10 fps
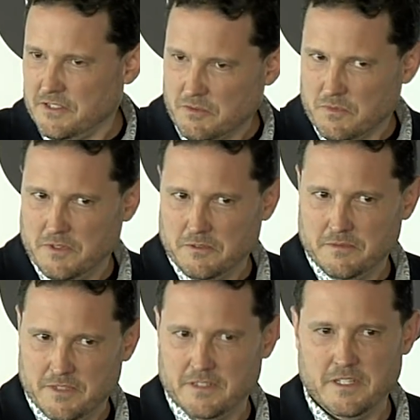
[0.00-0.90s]
is
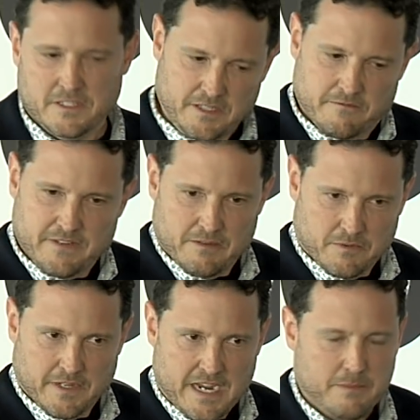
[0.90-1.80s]
that this event
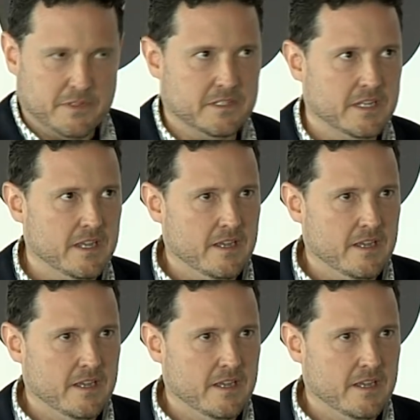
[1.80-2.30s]
really happened.